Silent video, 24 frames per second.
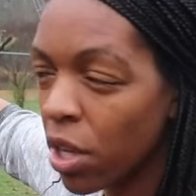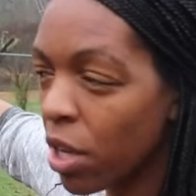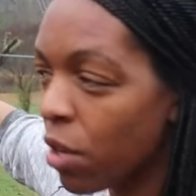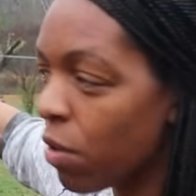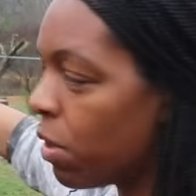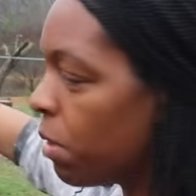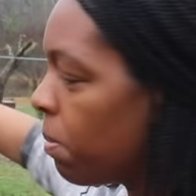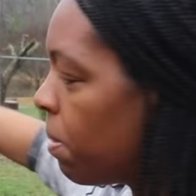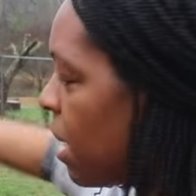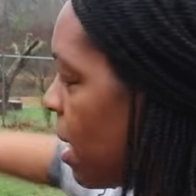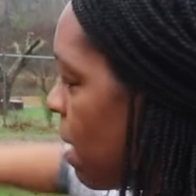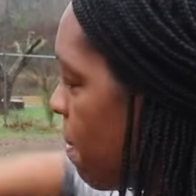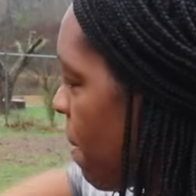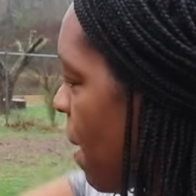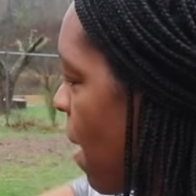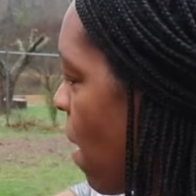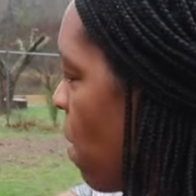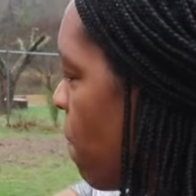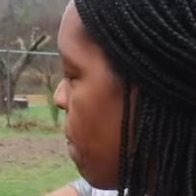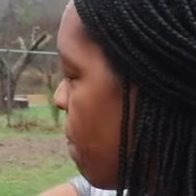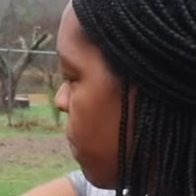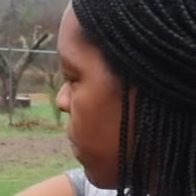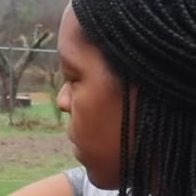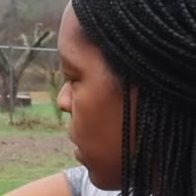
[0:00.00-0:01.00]
It would be
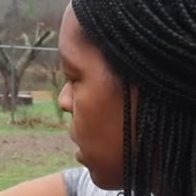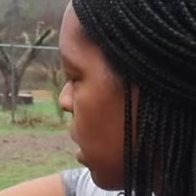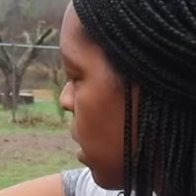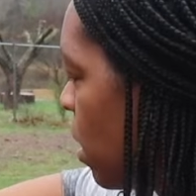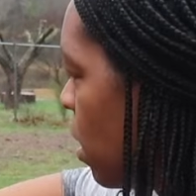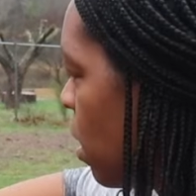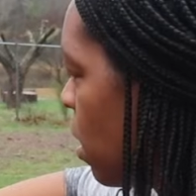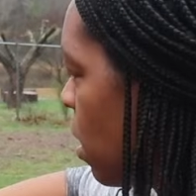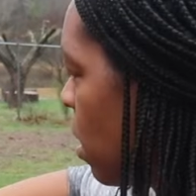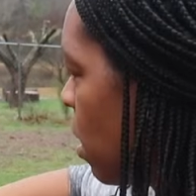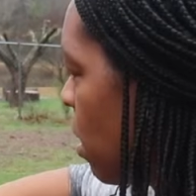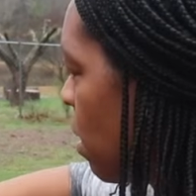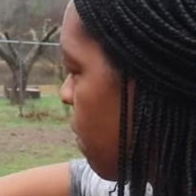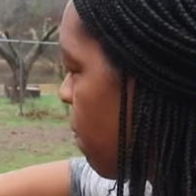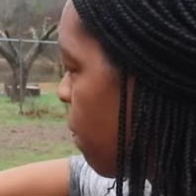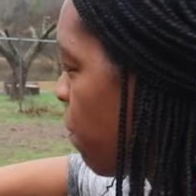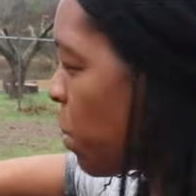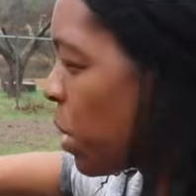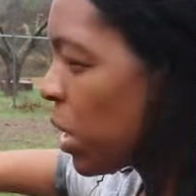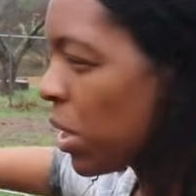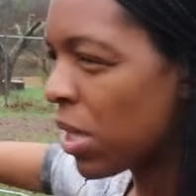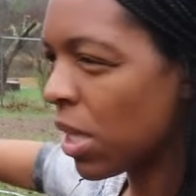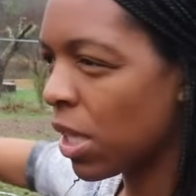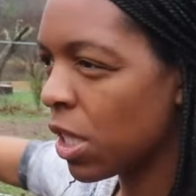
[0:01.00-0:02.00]
about
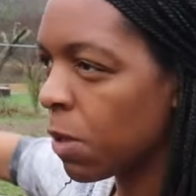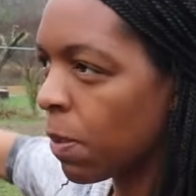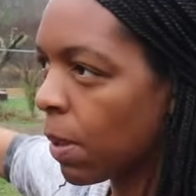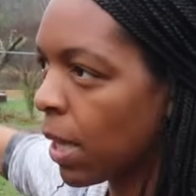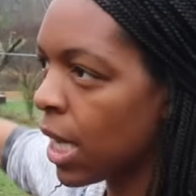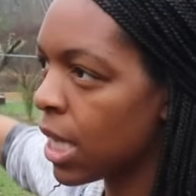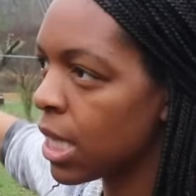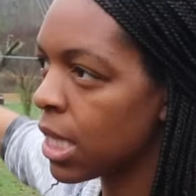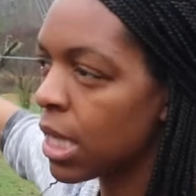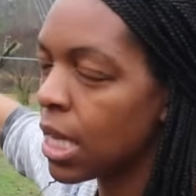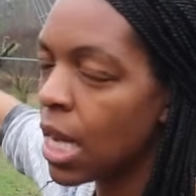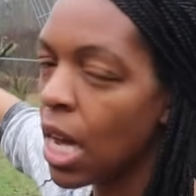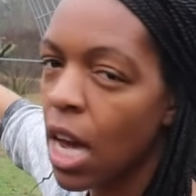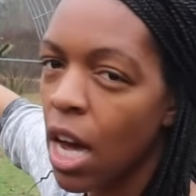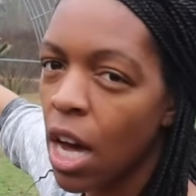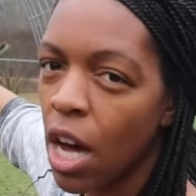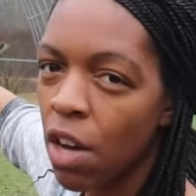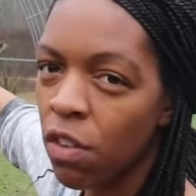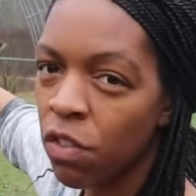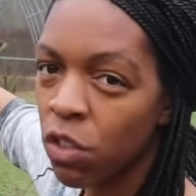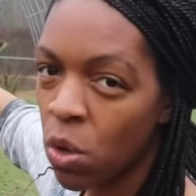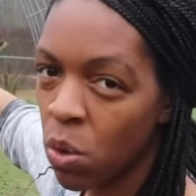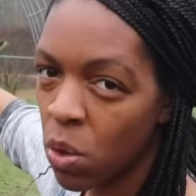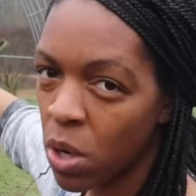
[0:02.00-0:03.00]
4 or 6 plants
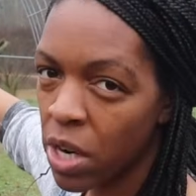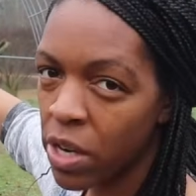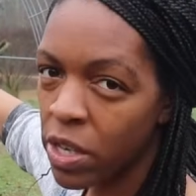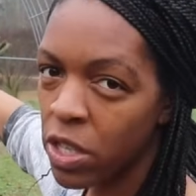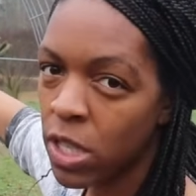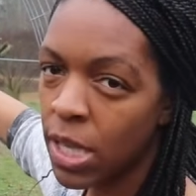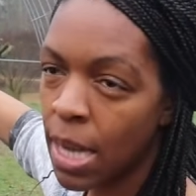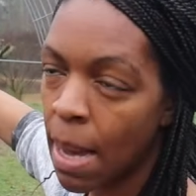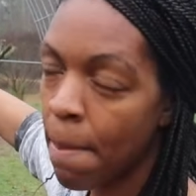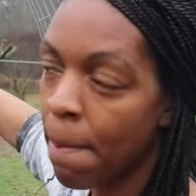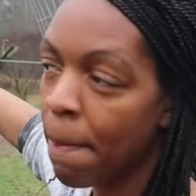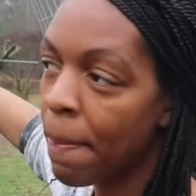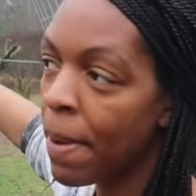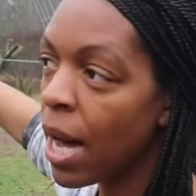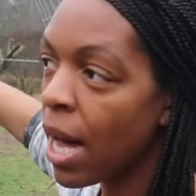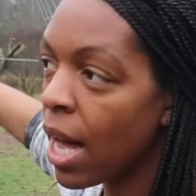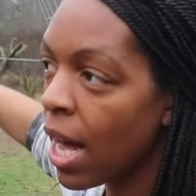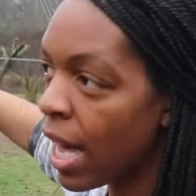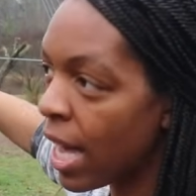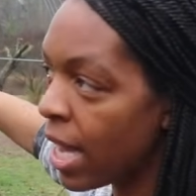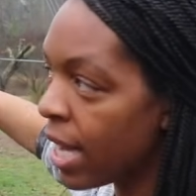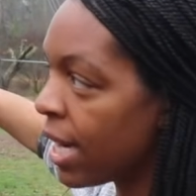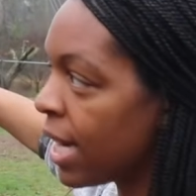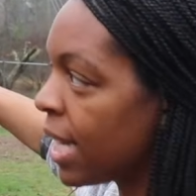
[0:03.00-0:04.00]
of gourds,
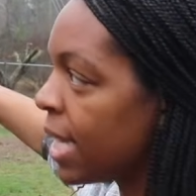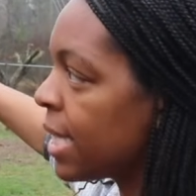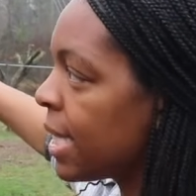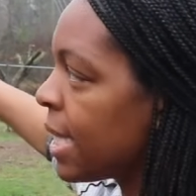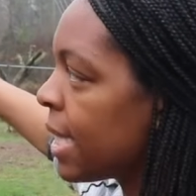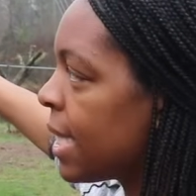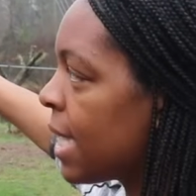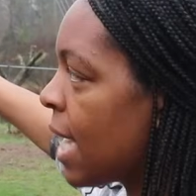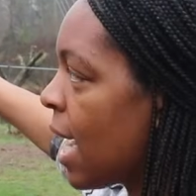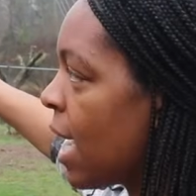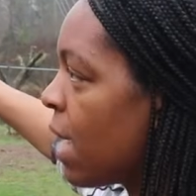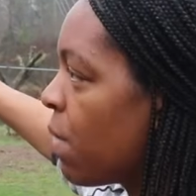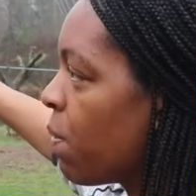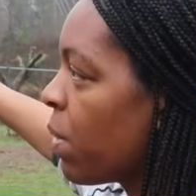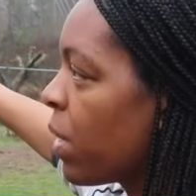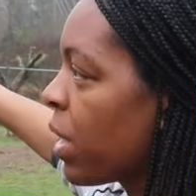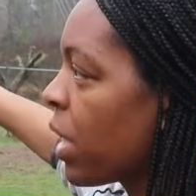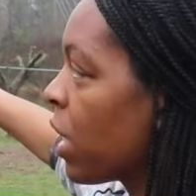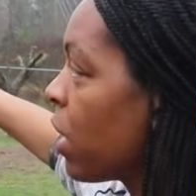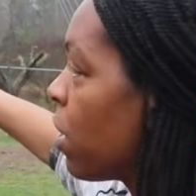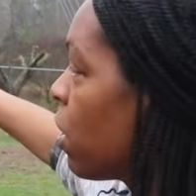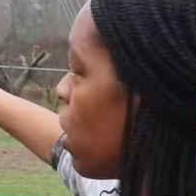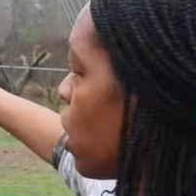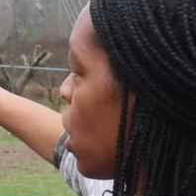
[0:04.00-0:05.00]
but instead we're
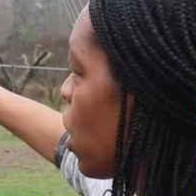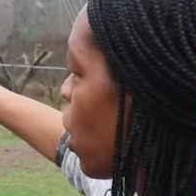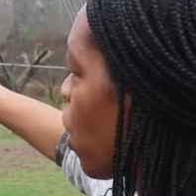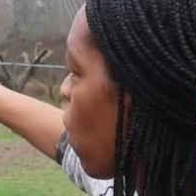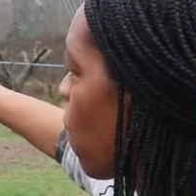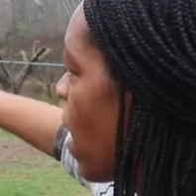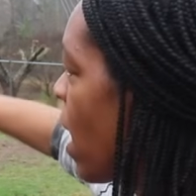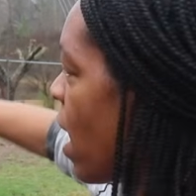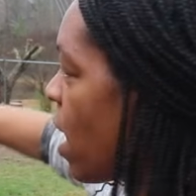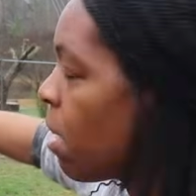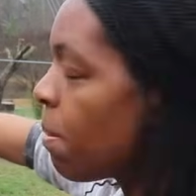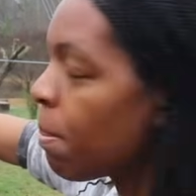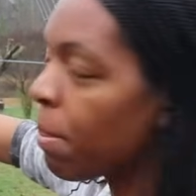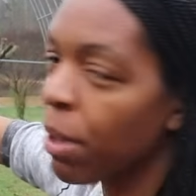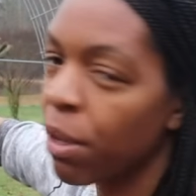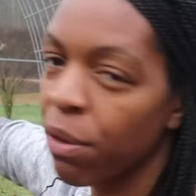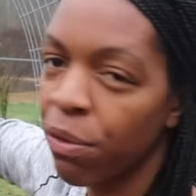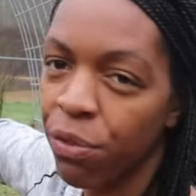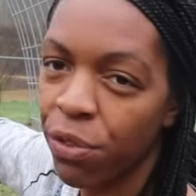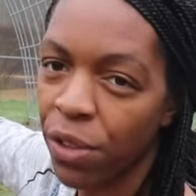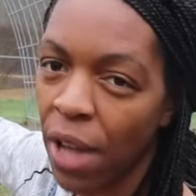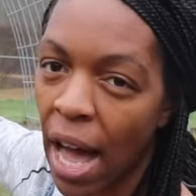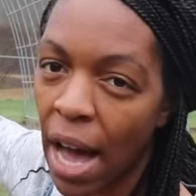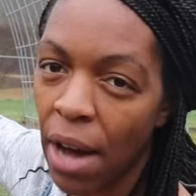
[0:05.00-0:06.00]
gonna go ahead and put
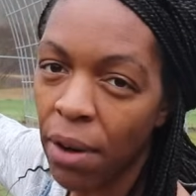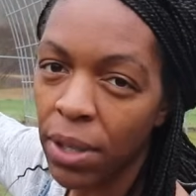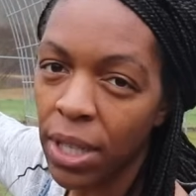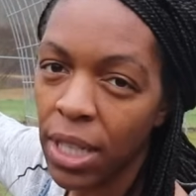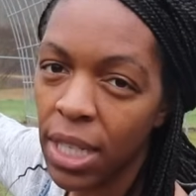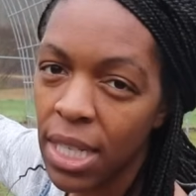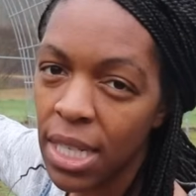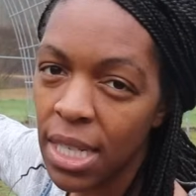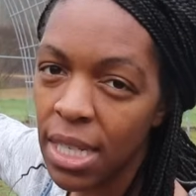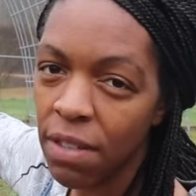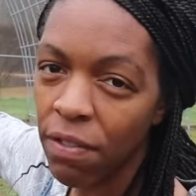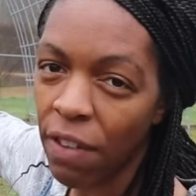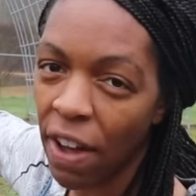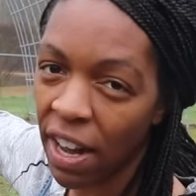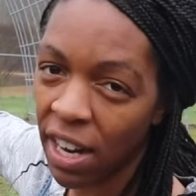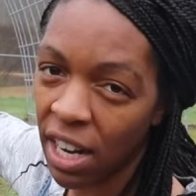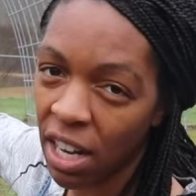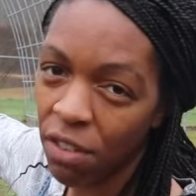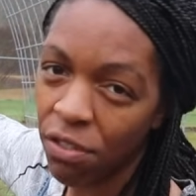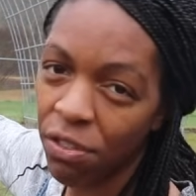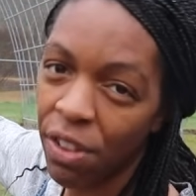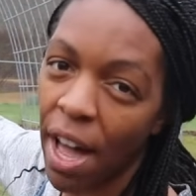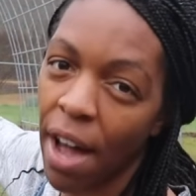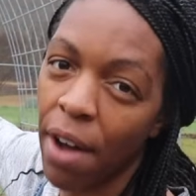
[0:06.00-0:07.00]
flowers,
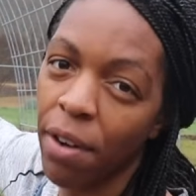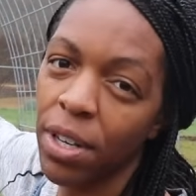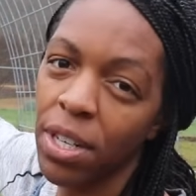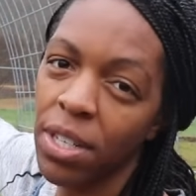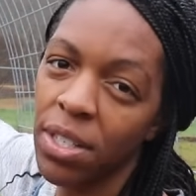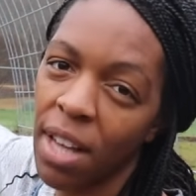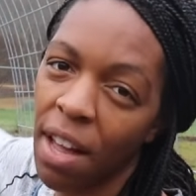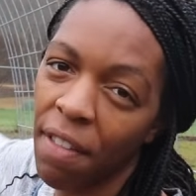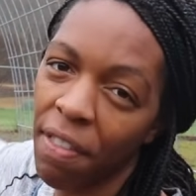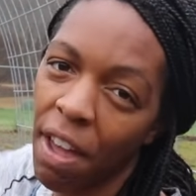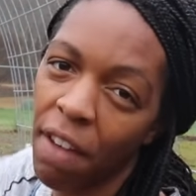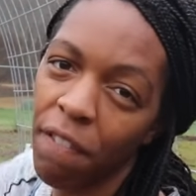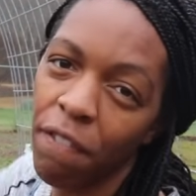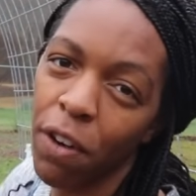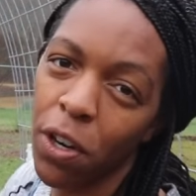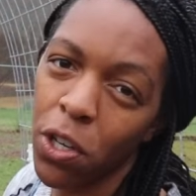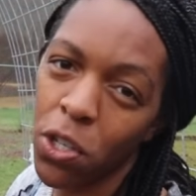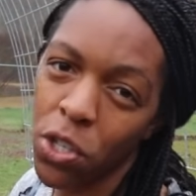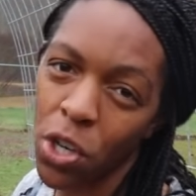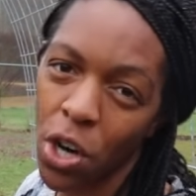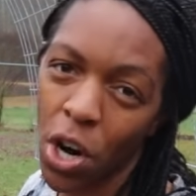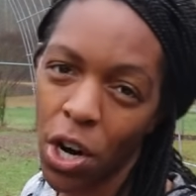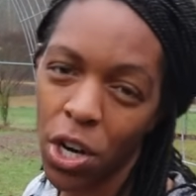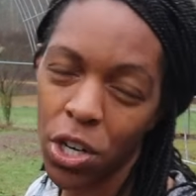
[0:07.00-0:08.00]
vining flowers on that
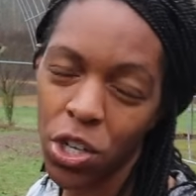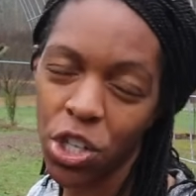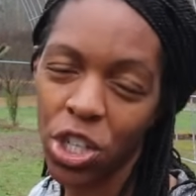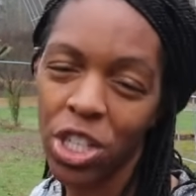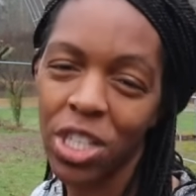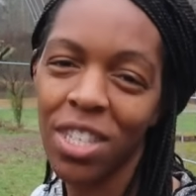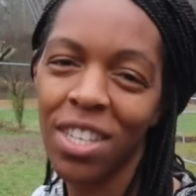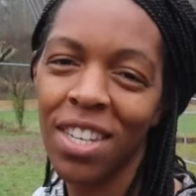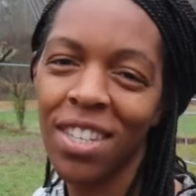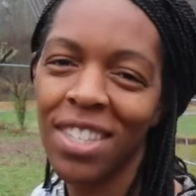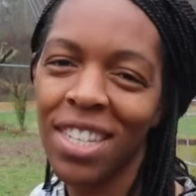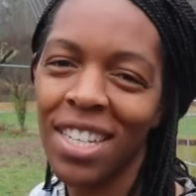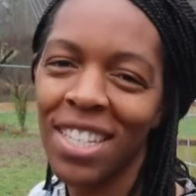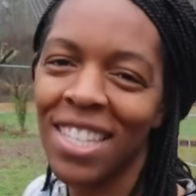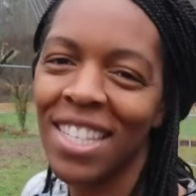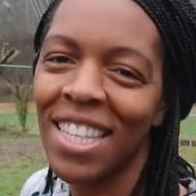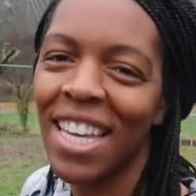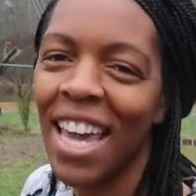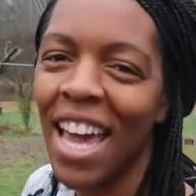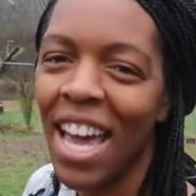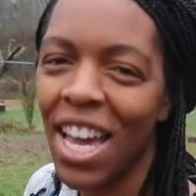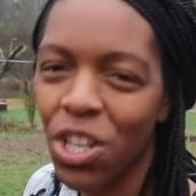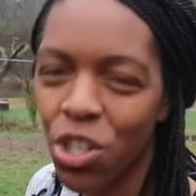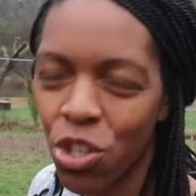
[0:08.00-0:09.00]
first arch. And since it's
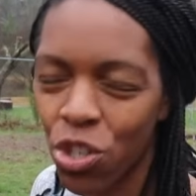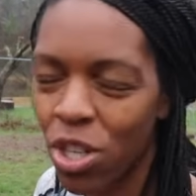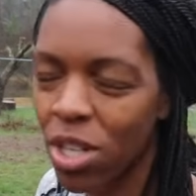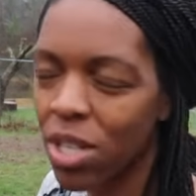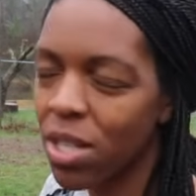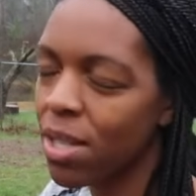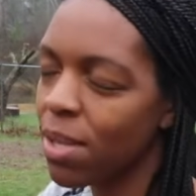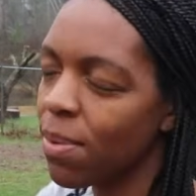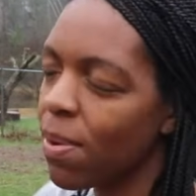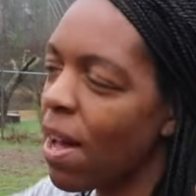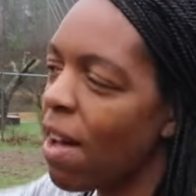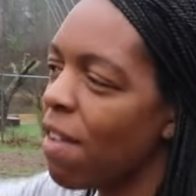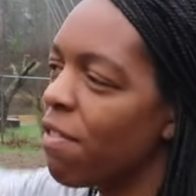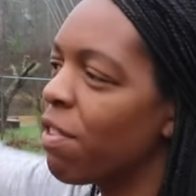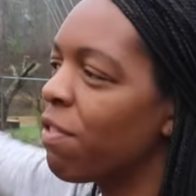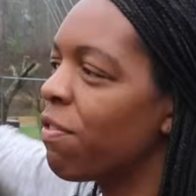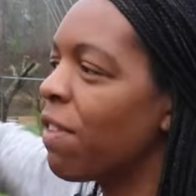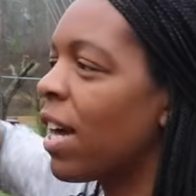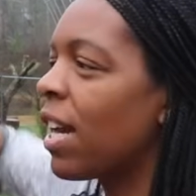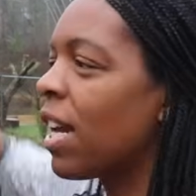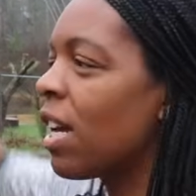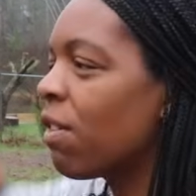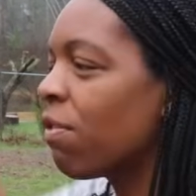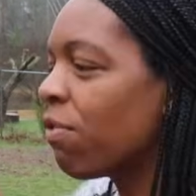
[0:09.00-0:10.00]
the entrance, we'll have the
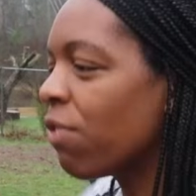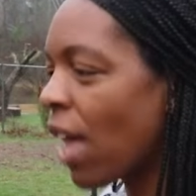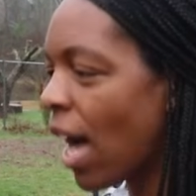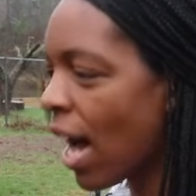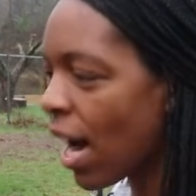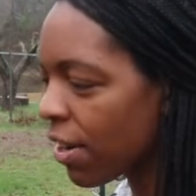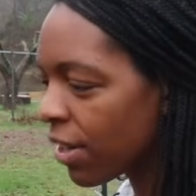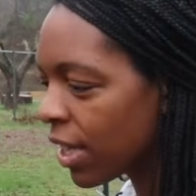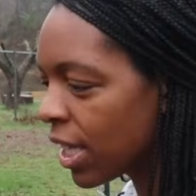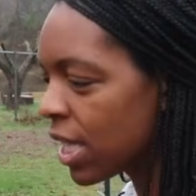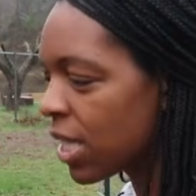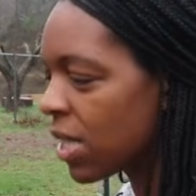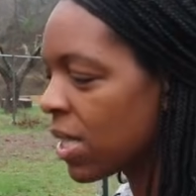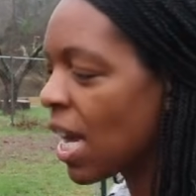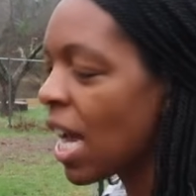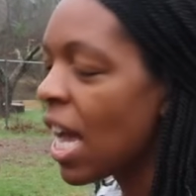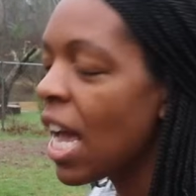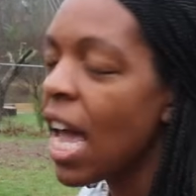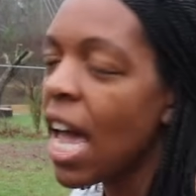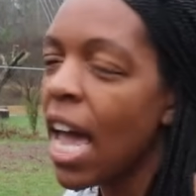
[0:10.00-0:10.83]
vining flowers.